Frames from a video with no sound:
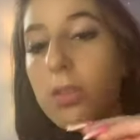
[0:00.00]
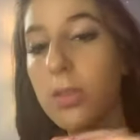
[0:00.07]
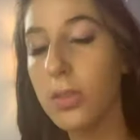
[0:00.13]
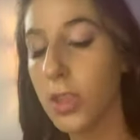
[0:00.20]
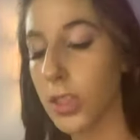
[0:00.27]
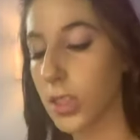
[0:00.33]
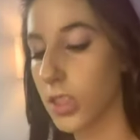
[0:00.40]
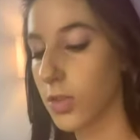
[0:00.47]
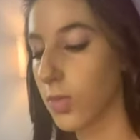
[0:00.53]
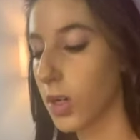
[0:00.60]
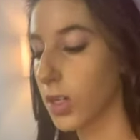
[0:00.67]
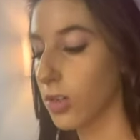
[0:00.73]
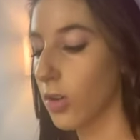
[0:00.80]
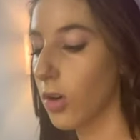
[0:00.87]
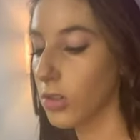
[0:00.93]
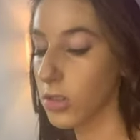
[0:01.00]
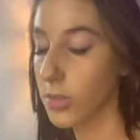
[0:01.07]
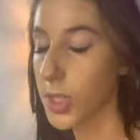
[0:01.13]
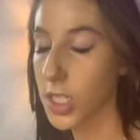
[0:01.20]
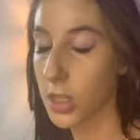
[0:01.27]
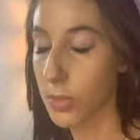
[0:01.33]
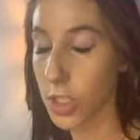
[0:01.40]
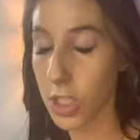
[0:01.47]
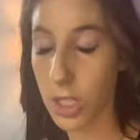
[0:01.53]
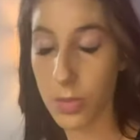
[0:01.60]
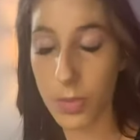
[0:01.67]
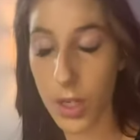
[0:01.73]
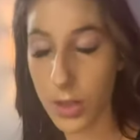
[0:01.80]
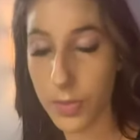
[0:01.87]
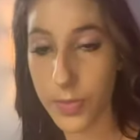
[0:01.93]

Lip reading: That's this one. Also my summer shade, but